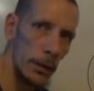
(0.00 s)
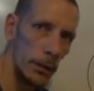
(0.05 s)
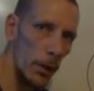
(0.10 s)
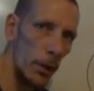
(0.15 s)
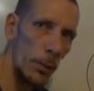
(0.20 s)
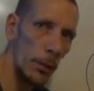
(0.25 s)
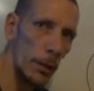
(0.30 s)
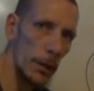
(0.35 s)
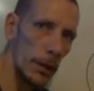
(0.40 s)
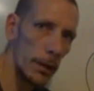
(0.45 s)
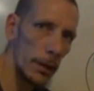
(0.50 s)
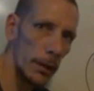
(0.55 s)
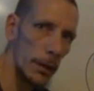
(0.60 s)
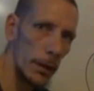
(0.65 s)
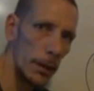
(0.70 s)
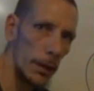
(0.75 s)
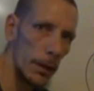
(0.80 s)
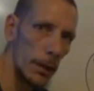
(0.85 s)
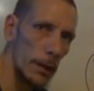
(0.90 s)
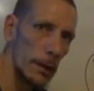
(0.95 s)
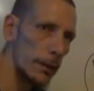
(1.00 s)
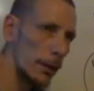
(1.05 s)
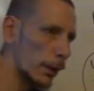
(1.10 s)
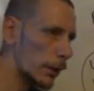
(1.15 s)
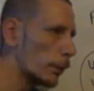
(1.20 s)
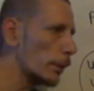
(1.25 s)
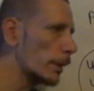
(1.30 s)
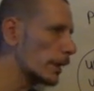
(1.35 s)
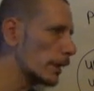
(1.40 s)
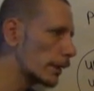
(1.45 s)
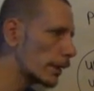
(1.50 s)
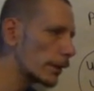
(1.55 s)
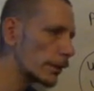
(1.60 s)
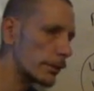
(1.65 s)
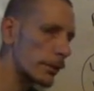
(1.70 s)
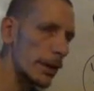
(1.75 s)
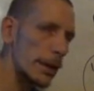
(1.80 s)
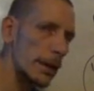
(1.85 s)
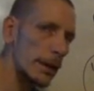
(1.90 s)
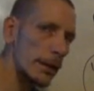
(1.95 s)
No one. The Queen
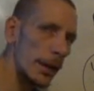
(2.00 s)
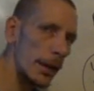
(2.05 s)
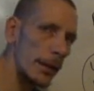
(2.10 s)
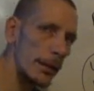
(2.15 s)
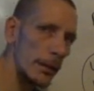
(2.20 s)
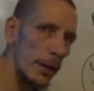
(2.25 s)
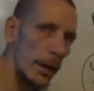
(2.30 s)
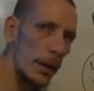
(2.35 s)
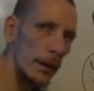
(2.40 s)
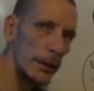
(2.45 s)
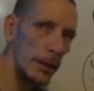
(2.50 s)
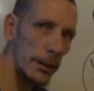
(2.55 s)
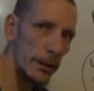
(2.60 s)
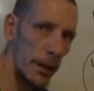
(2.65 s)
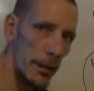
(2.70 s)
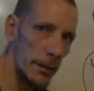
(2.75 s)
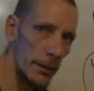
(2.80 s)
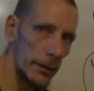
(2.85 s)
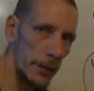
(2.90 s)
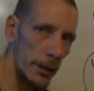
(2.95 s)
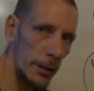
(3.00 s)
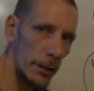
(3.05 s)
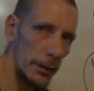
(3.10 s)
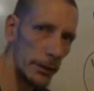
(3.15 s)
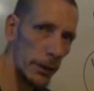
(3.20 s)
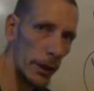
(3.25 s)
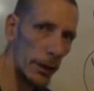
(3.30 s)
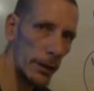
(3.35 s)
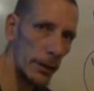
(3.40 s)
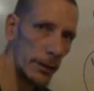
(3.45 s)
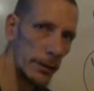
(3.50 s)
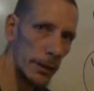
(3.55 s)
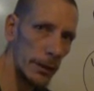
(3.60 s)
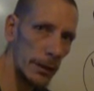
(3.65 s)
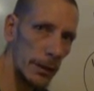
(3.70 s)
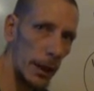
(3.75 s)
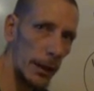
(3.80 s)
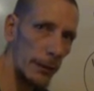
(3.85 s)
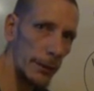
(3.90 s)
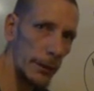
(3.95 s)
does recognize all these other charters
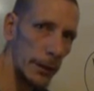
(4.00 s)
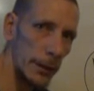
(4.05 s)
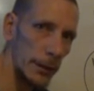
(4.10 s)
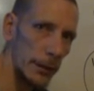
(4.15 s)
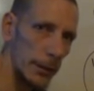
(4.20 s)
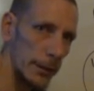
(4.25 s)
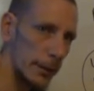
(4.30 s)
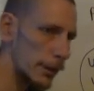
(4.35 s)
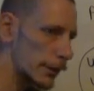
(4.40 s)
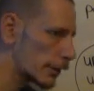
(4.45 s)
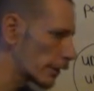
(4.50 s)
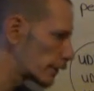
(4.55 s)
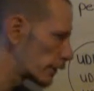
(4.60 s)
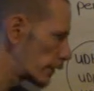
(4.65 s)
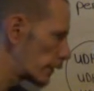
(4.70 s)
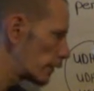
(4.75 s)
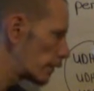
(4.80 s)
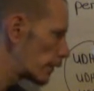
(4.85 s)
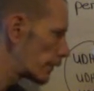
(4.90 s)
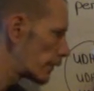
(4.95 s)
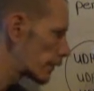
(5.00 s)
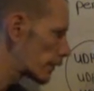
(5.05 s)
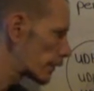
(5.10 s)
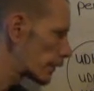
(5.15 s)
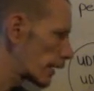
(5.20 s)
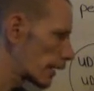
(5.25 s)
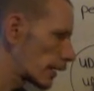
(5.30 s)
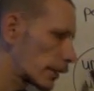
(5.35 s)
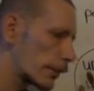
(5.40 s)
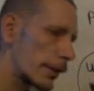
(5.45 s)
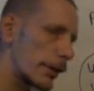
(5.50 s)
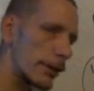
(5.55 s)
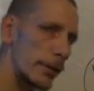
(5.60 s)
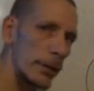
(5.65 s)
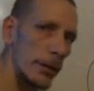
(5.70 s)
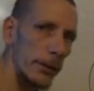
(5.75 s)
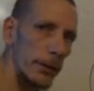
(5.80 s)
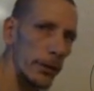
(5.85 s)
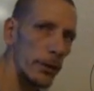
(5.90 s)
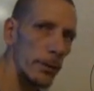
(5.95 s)
and covenants, such as the Universal
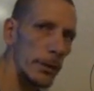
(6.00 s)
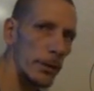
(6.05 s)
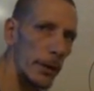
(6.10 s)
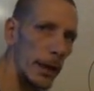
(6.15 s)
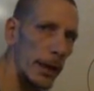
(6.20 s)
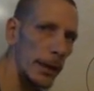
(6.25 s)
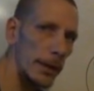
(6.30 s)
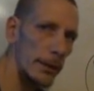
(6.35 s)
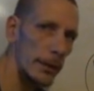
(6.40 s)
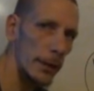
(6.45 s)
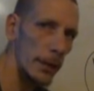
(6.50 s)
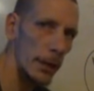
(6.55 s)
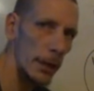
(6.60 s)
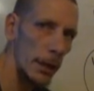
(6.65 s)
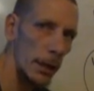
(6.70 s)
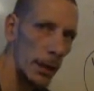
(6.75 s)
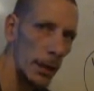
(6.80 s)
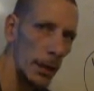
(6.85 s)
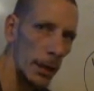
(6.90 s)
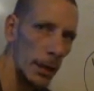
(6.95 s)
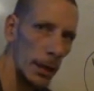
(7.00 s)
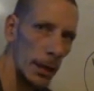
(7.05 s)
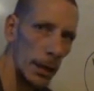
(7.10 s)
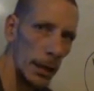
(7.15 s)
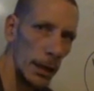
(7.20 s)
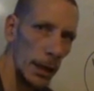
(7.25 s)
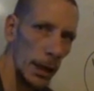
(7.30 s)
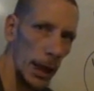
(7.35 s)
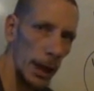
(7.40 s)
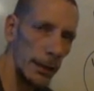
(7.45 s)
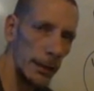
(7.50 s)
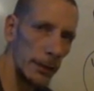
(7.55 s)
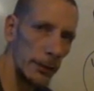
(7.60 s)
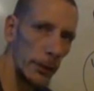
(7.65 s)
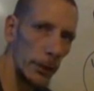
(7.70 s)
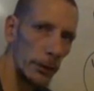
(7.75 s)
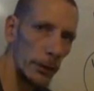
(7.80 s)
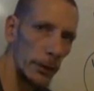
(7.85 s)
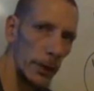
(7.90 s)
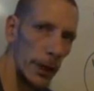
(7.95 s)
Declaration of Human Rights and the
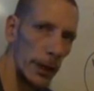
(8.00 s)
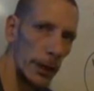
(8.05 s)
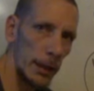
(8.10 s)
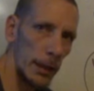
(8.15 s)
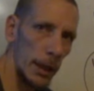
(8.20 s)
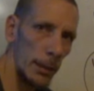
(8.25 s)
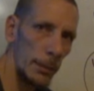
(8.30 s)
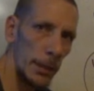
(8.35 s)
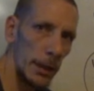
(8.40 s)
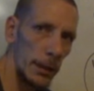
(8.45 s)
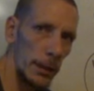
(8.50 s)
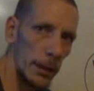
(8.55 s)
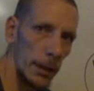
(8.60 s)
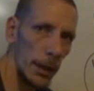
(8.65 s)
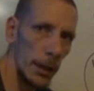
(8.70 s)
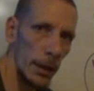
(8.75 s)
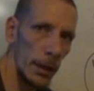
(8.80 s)
social, economic,